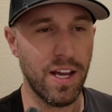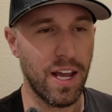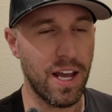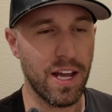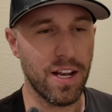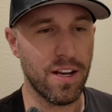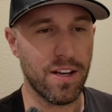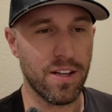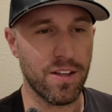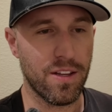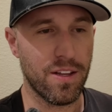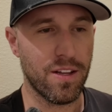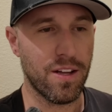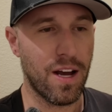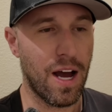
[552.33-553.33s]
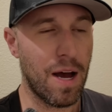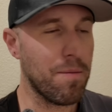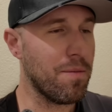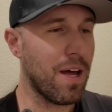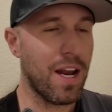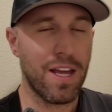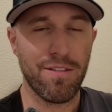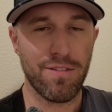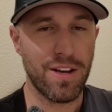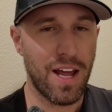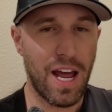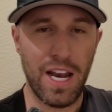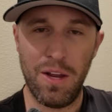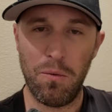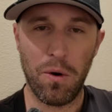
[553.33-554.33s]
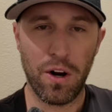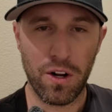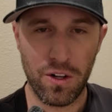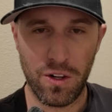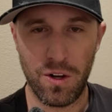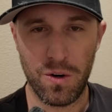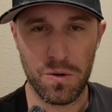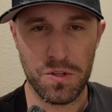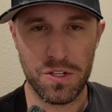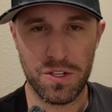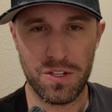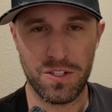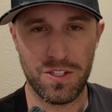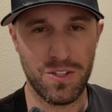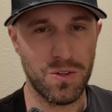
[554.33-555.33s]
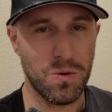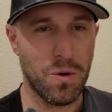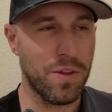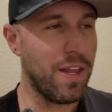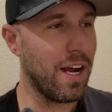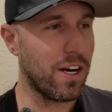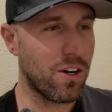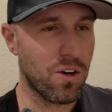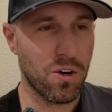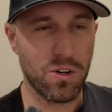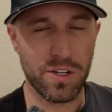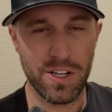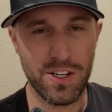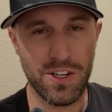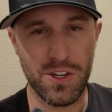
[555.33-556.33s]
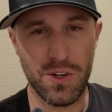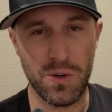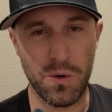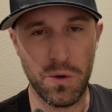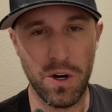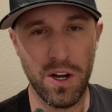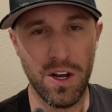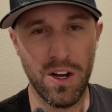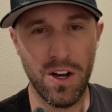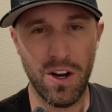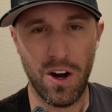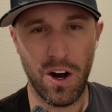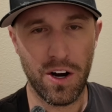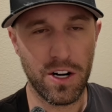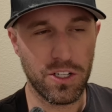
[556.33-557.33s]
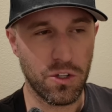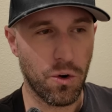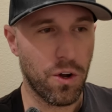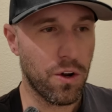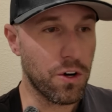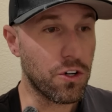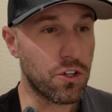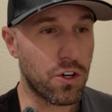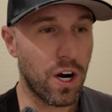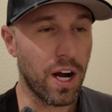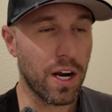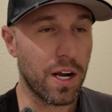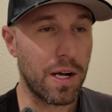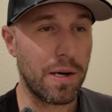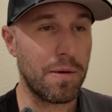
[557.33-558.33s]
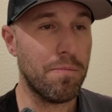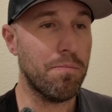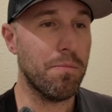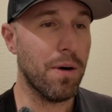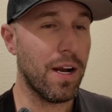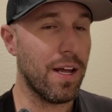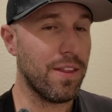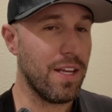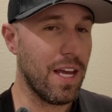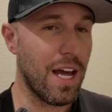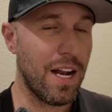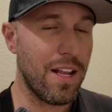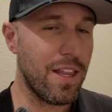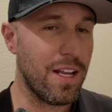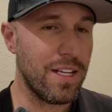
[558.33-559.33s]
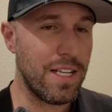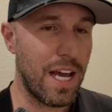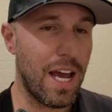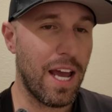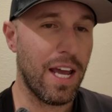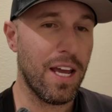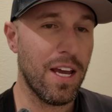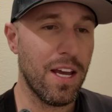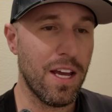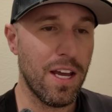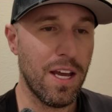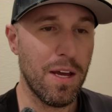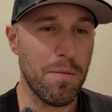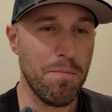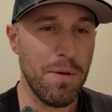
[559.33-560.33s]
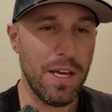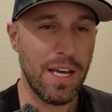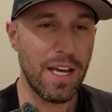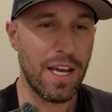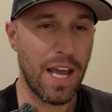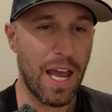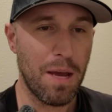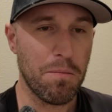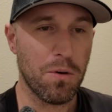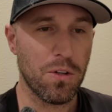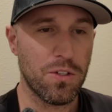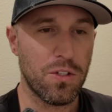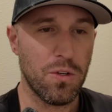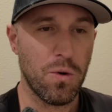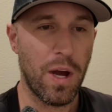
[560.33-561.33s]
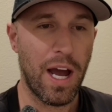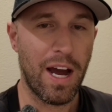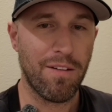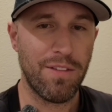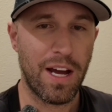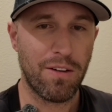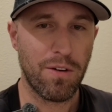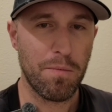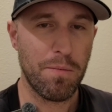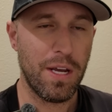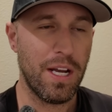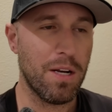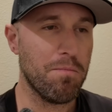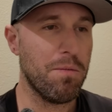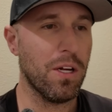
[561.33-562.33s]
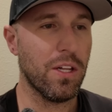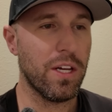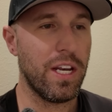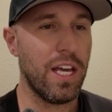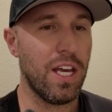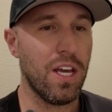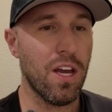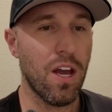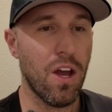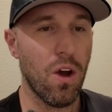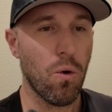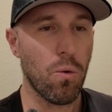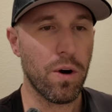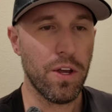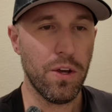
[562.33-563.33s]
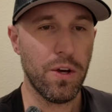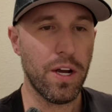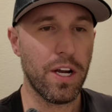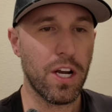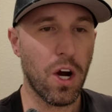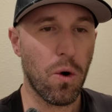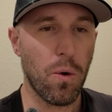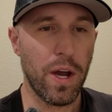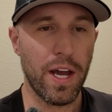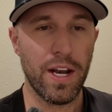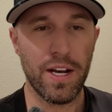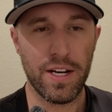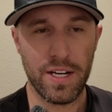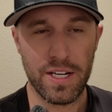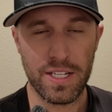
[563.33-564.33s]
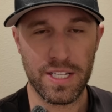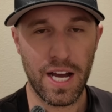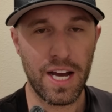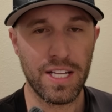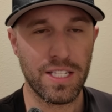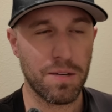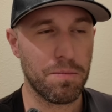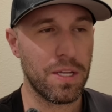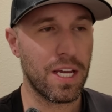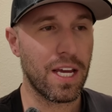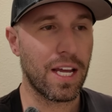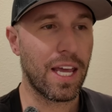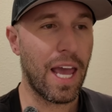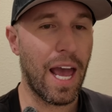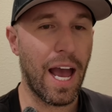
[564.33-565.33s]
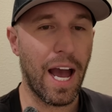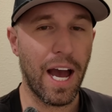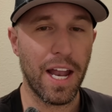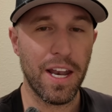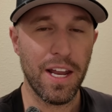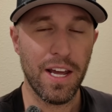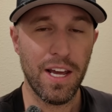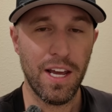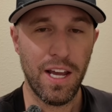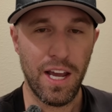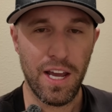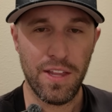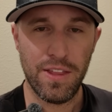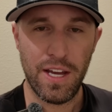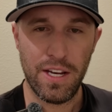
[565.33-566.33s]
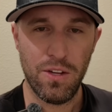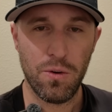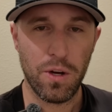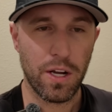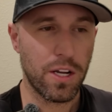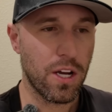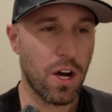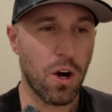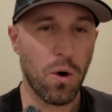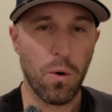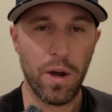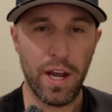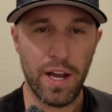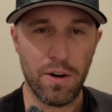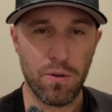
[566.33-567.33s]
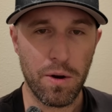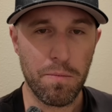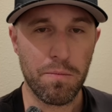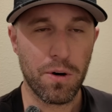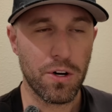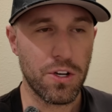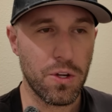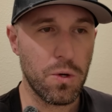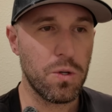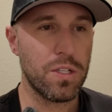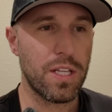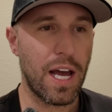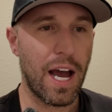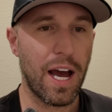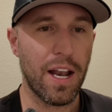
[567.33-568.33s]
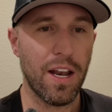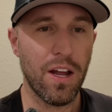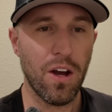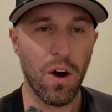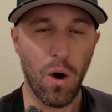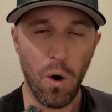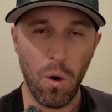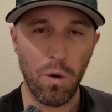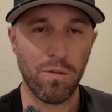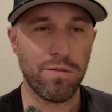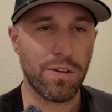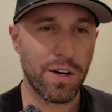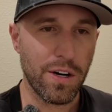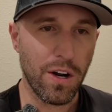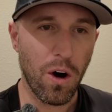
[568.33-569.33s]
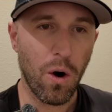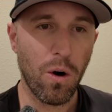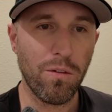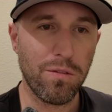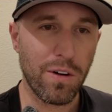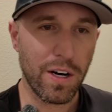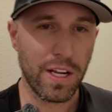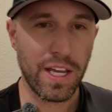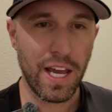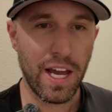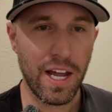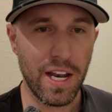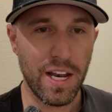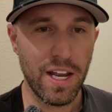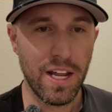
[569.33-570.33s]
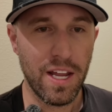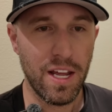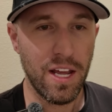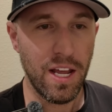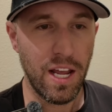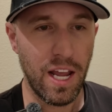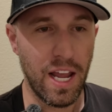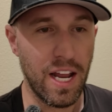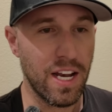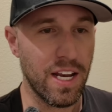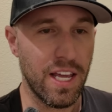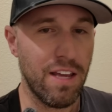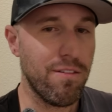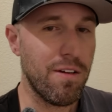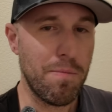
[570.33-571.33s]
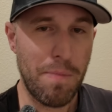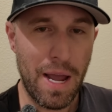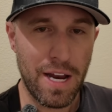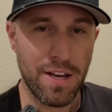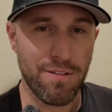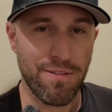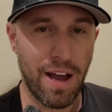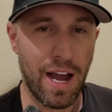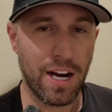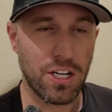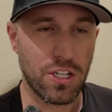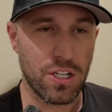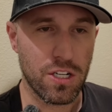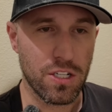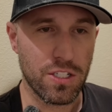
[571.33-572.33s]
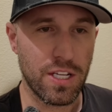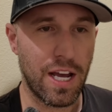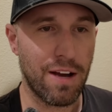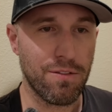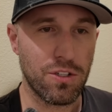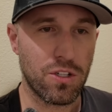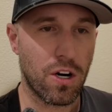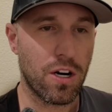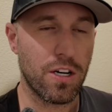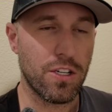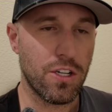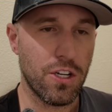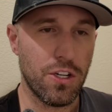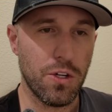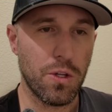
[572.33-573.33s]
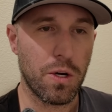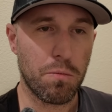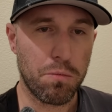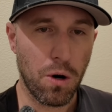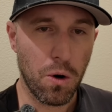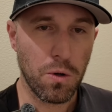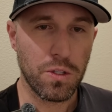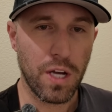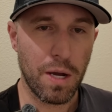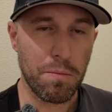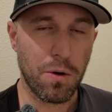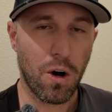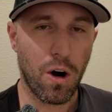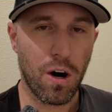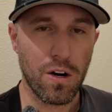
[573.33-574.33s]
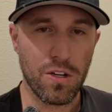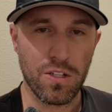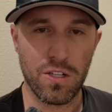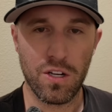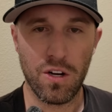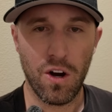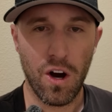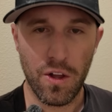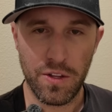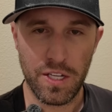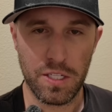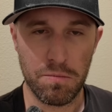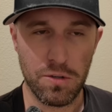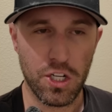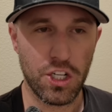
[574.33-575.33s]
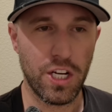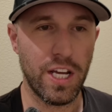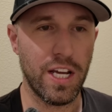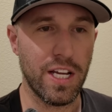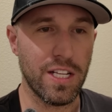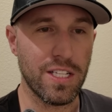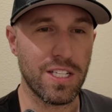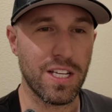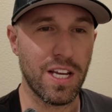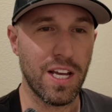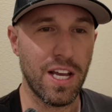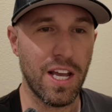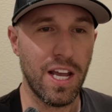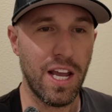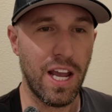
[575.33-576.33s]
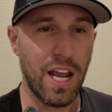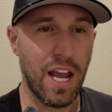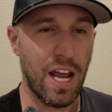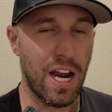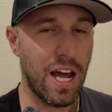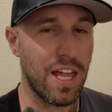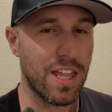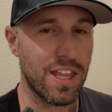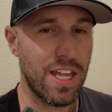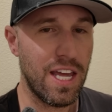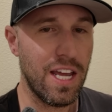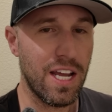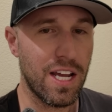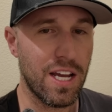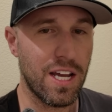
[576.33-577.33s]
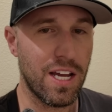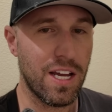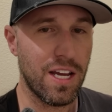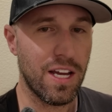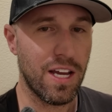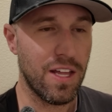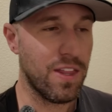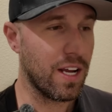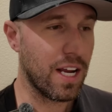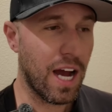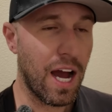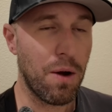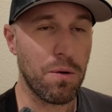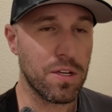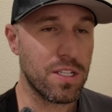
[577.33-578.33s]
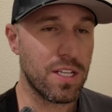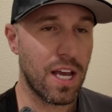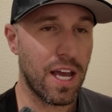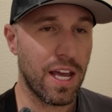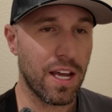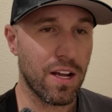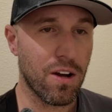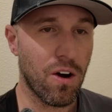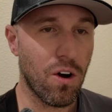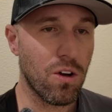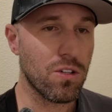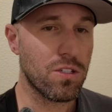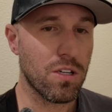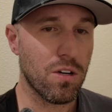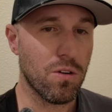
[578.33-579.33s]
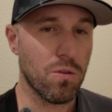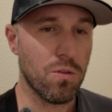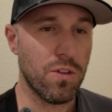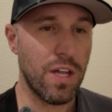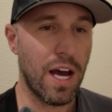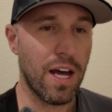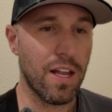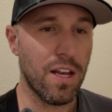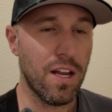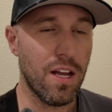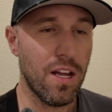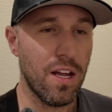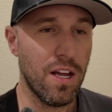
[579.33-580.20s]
and I'm not even anywhere close to what that girl could do on her Toyota truck. But at the end of the day, being able to have that repeatability where you can go in, design something in CAD, and then you can go and reproduce that over and over again. And even manufacturers have started to do their prototype cars on these machines. And I think, and the guy was saying also, that